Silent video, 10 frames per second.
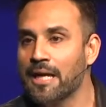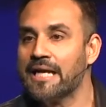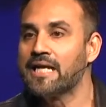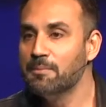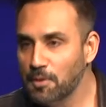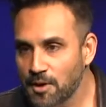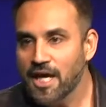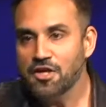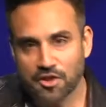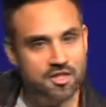
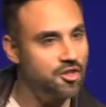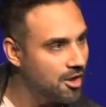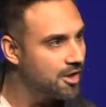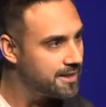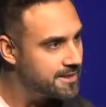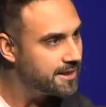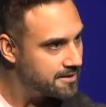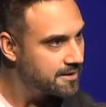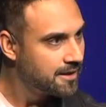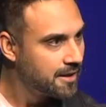Communication is hard, isn't it?
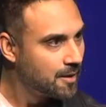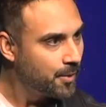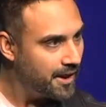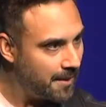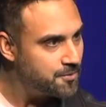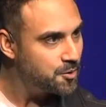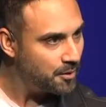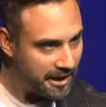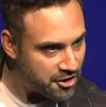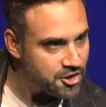When it comes to
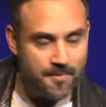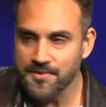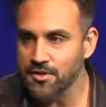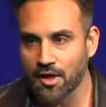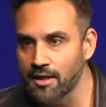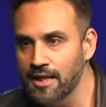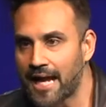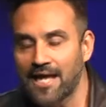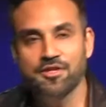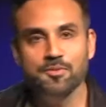relationships, it's hard.
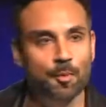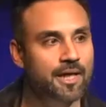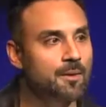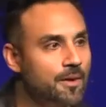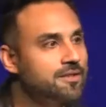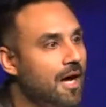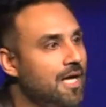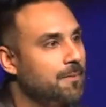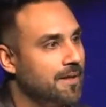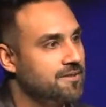And this morning, I want to talk
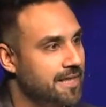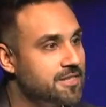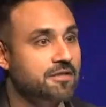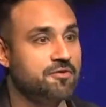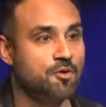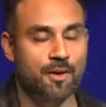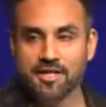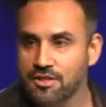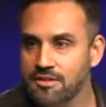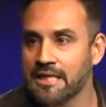about this idea of
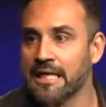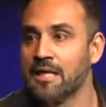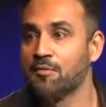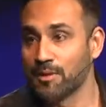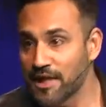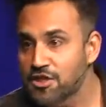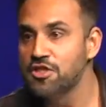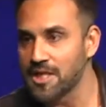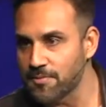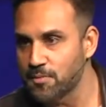courageous
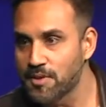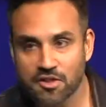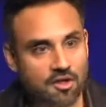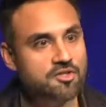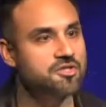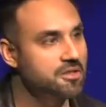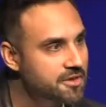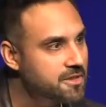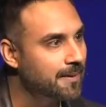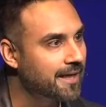relationships. We started a series
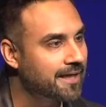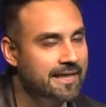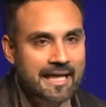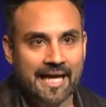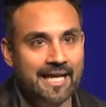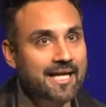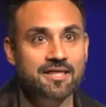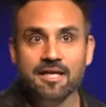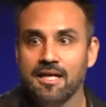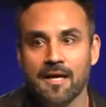about it. And I
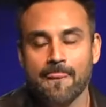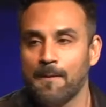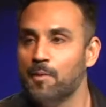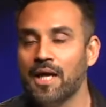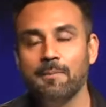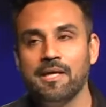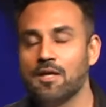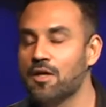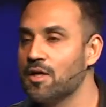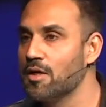think we got to be
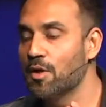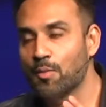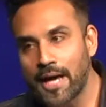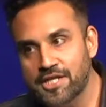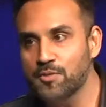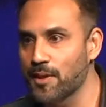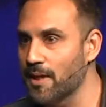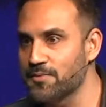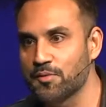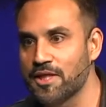courageous when it comes
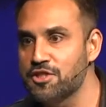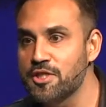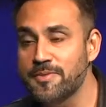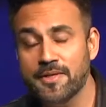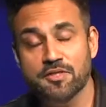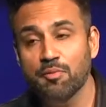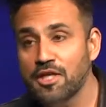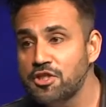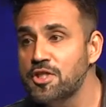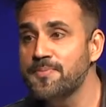to relationships because
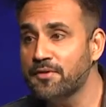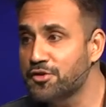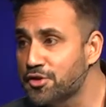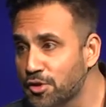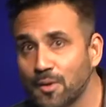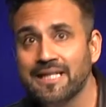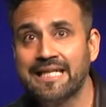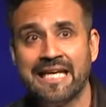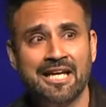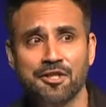relationships are truly
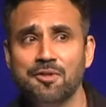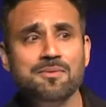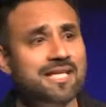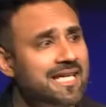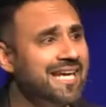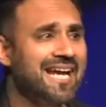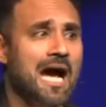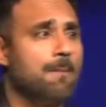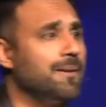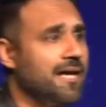unique and
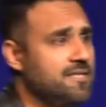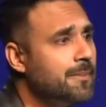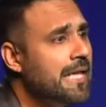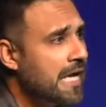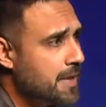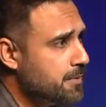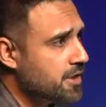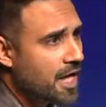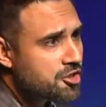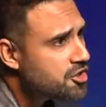complex. I mean,
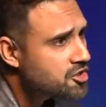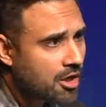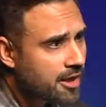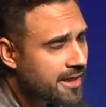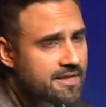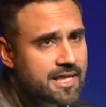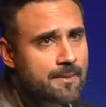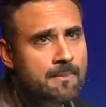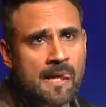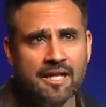communication is hard in them,
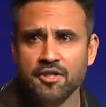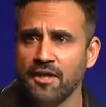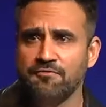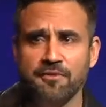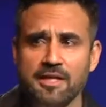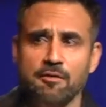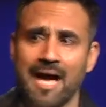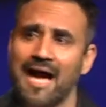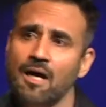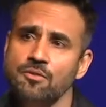trying to figure
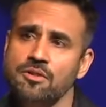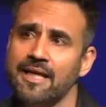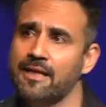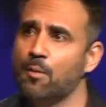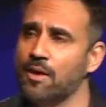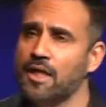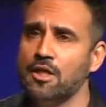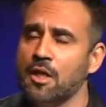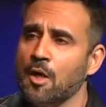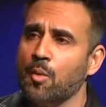out like what
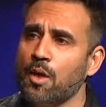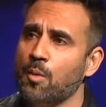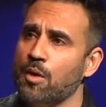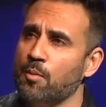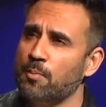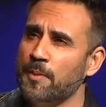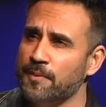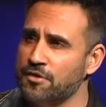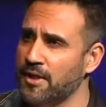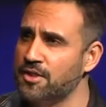people are
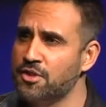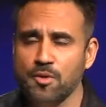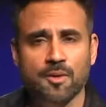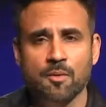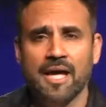trying to do.